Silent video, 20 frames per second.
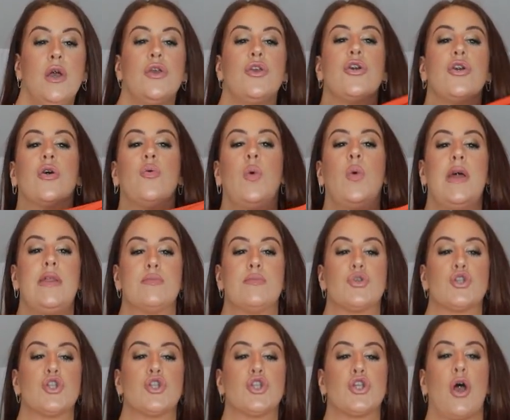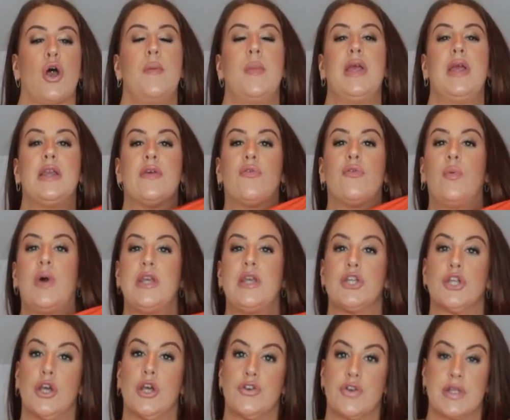You can wear them so many different ways,
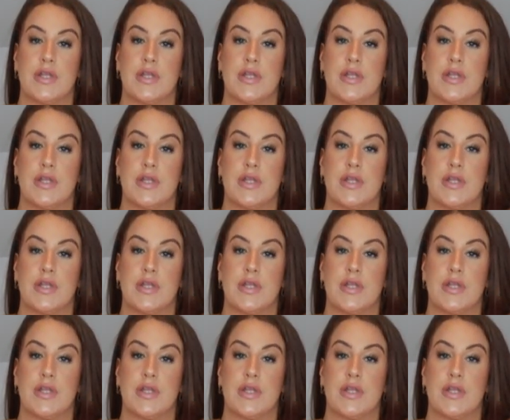shirt